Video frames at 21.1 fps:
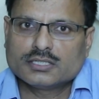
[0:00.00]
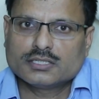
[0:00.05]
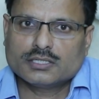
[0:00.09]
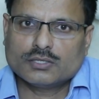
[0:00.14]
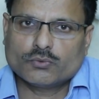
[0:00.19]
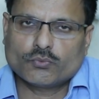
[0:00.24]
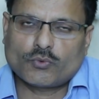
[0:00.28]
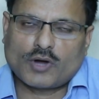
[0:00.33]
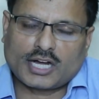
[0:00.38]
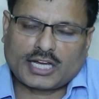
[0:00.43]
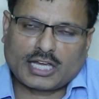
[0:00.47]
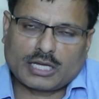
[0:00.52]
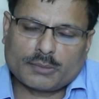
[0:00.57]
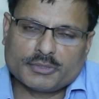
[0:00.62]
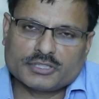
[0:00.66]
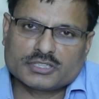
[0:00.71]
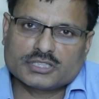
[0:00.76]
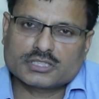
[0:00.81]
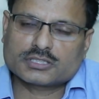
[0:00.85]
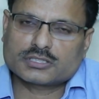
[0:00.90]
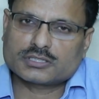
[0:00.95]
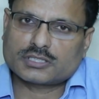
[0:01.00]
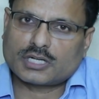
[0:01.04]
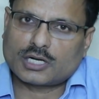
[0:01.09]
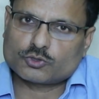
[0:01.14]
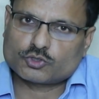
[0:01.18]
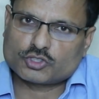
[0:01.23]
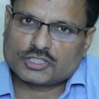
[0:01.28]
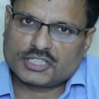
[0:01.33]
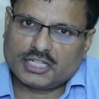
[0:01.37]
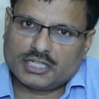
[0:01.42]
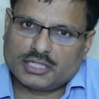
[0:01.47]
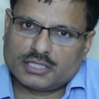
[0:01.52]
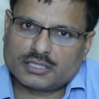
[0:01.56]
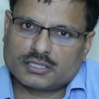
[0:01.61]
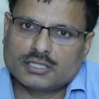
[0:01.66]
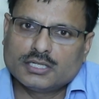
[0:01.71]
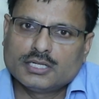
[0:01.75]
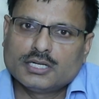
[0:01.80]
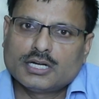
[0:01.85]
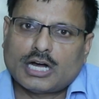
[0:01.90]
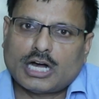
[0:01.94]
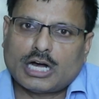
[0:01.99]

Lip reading: walking with the crouch gait.